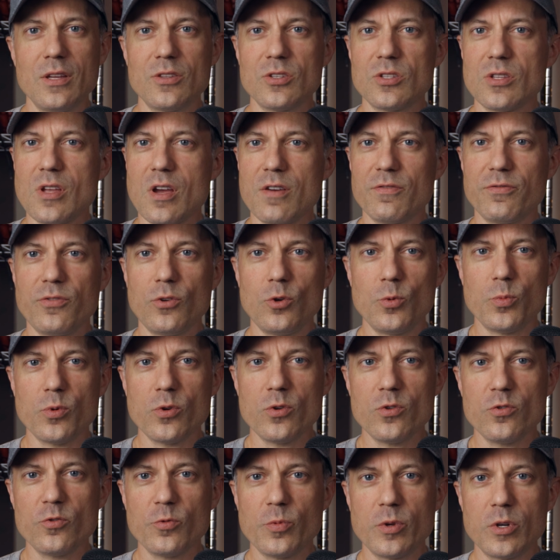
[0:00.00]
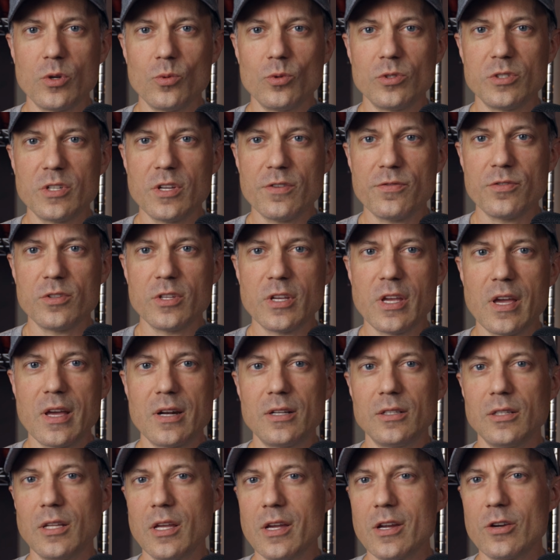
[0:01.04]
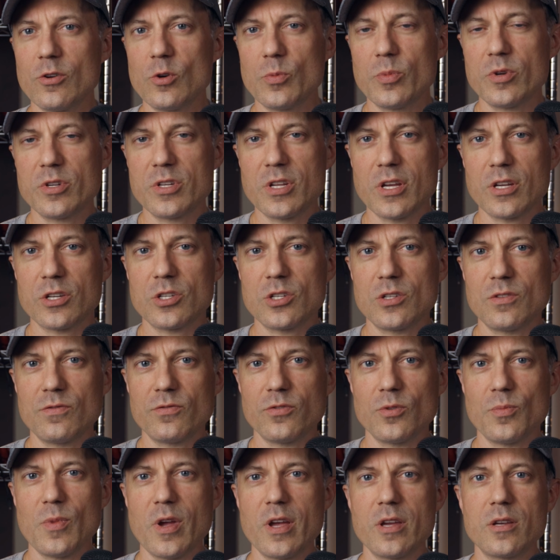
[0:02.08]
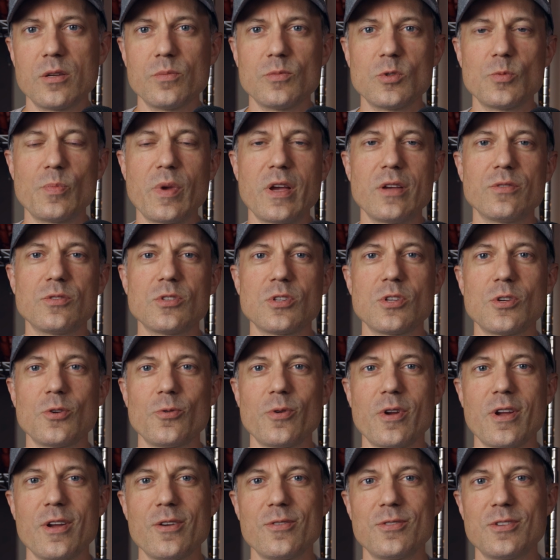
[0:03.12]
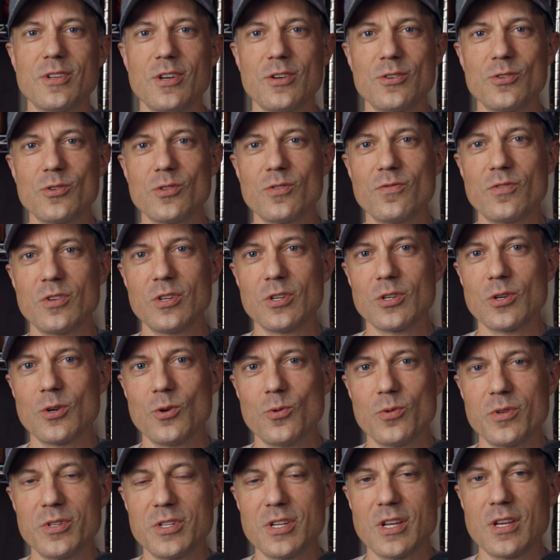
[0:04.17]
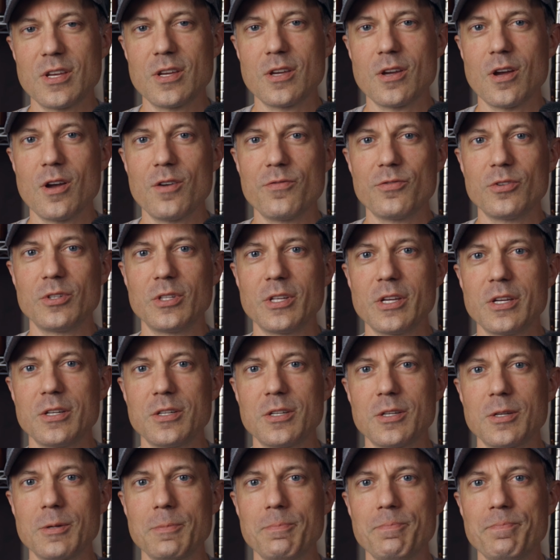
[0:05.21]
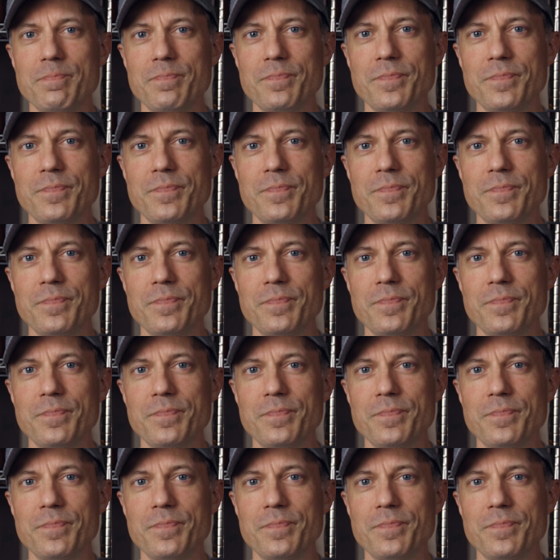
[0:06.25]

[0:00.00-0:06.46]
It's not foolproof, but it will definitely add a layer of protection from items bouncing around under the vehicle when taking off or landing.